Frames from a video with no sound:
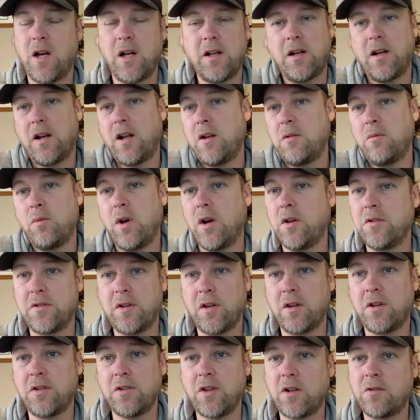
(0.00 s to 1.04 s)
I don't know, worse,
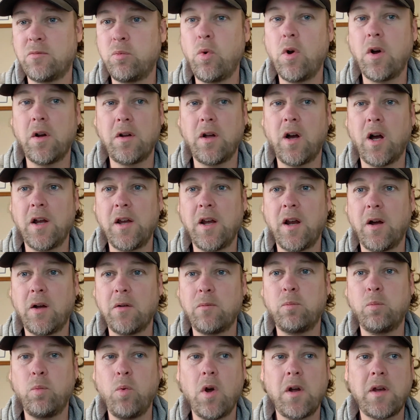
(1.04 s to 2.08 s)
because I'm
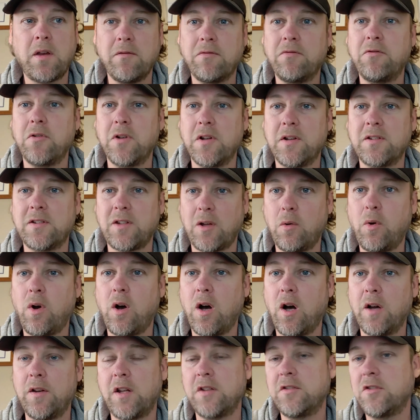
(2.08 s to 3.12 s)
working through this so
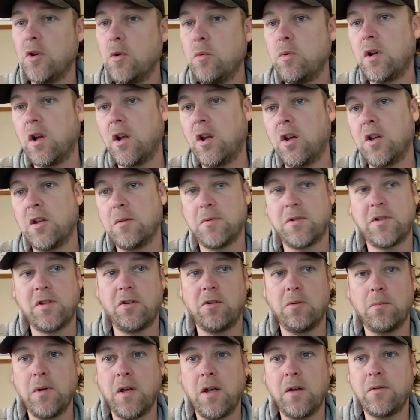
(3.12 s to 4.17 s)
hard, and I do want to learn the
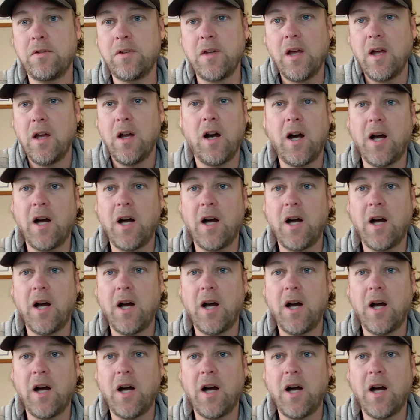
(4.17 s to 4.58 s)
material, but it was,